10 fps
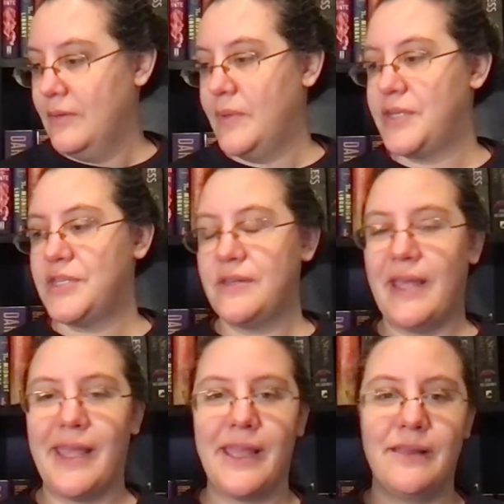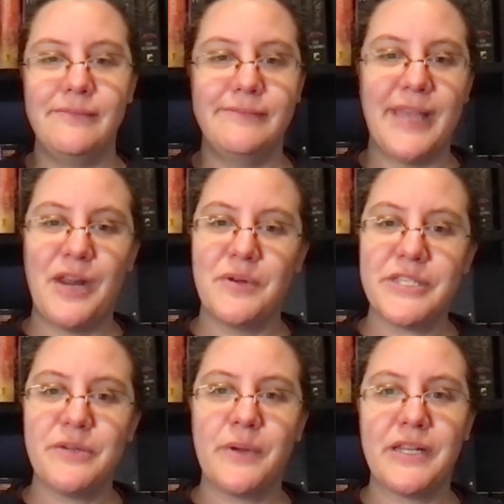which I had
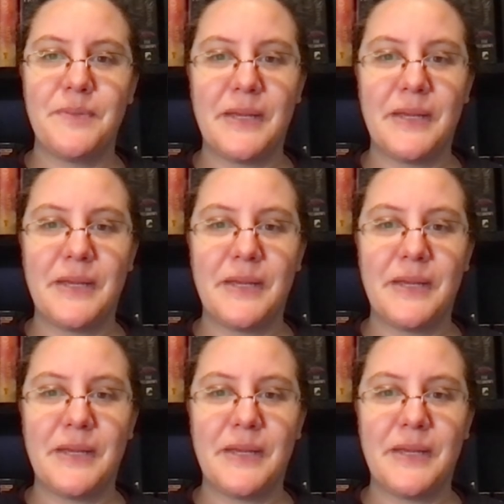originally wanted to